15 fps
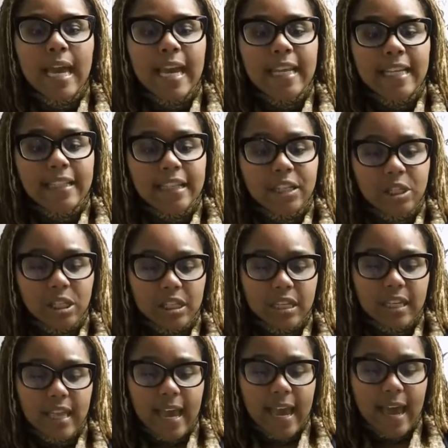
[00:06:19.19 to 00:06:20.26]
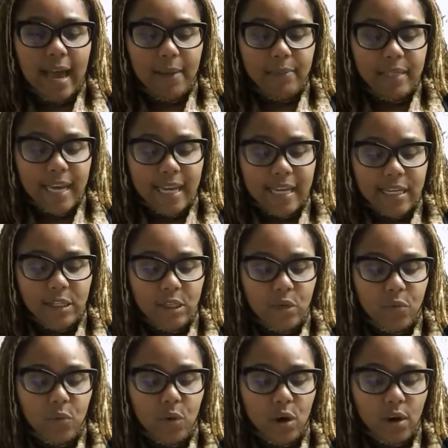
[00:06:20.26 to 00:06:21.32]
In addition to that, I'm taking
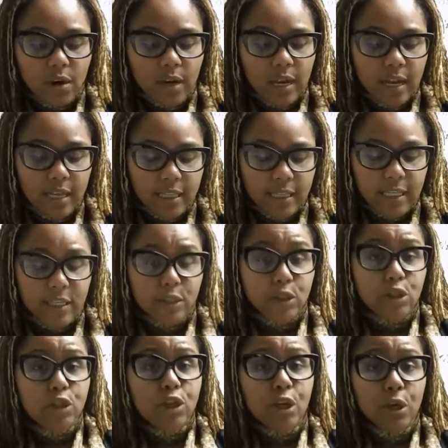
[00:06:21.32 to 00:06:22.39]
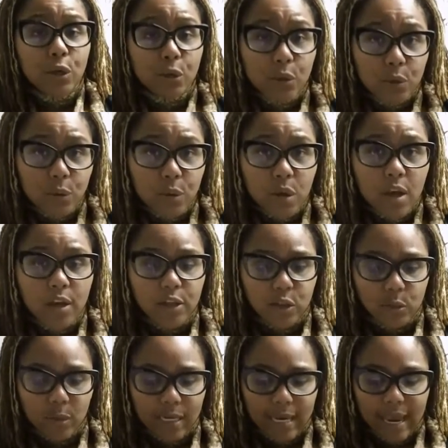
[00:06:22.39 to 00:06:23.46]
to work these 2
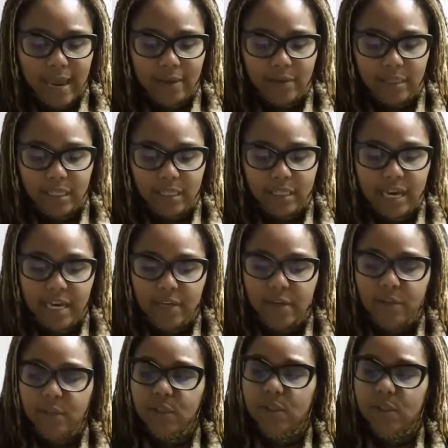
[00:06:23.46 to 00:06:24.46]
20-ounce containers.